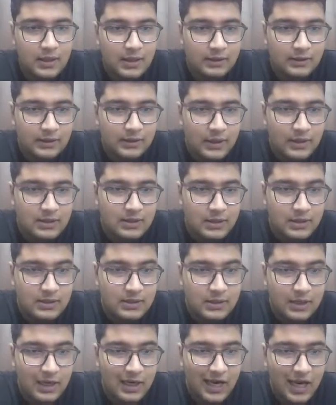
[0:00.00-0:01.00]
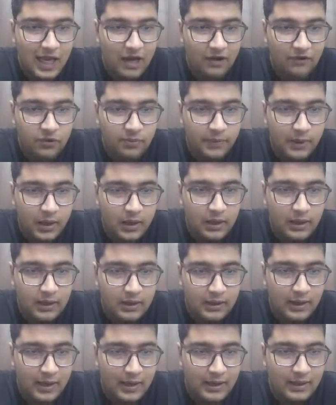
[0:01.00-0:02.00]
this is the left
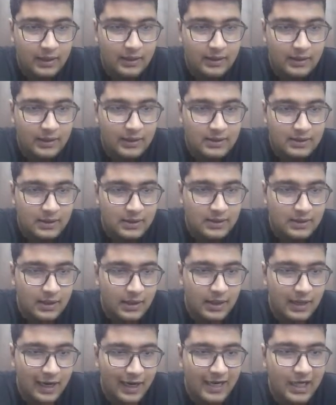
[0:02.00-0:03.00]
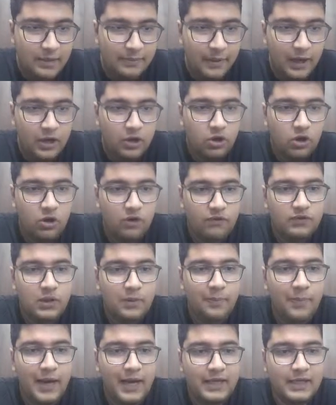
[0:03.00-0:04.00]
part and this is the right part of the
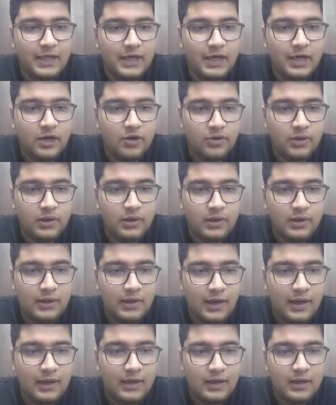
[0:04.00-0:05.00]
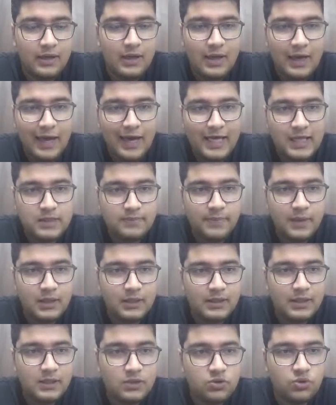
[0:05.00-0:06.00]
binary tree, right? As per
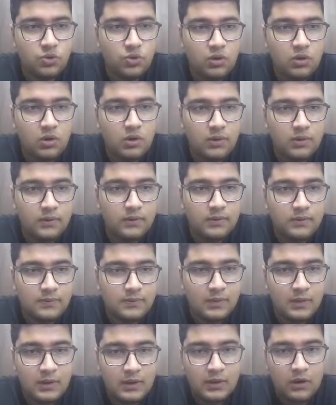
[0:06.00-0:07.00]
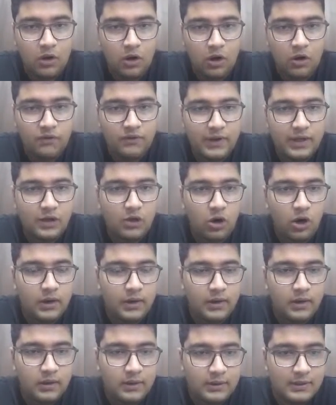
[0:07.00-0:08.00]
this rule of in
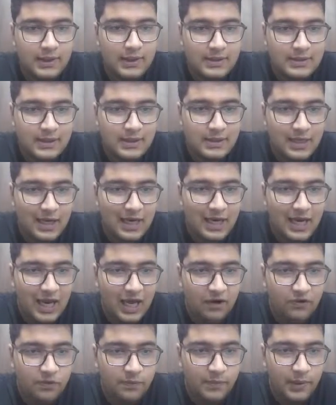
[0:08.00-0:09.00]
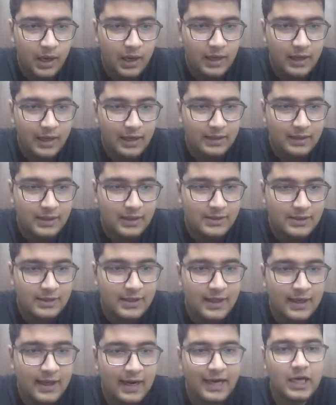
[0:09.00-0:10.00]
order, this is the left part and this is
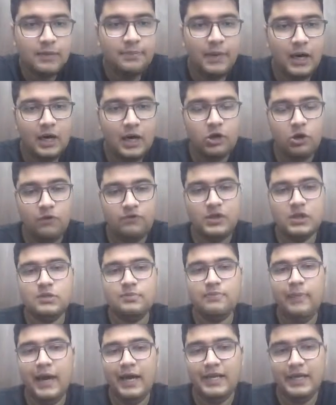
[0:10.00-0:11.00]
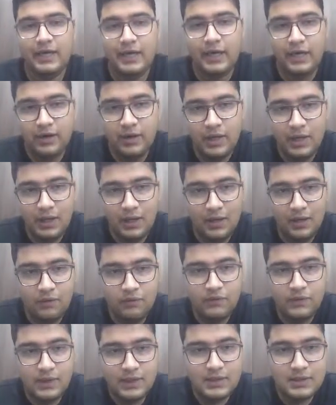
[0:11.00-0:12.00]
the right part of this binary tree if
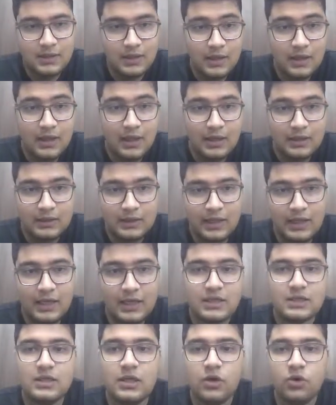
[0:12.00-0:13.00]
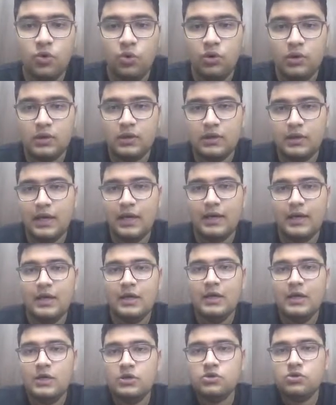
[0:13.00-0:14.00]
this 3 is the root, right?
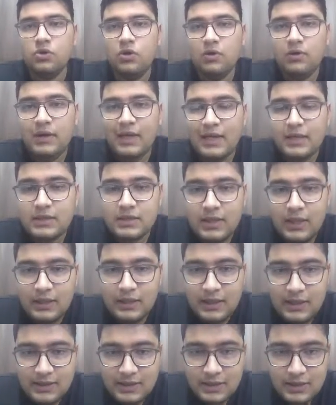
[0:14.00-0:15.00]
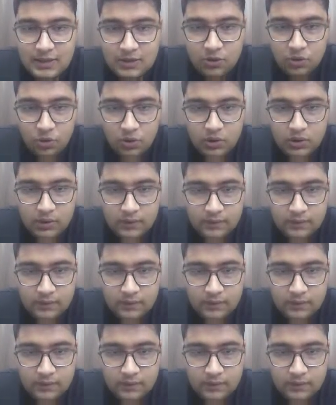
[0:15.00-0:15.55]
So let's say this is root,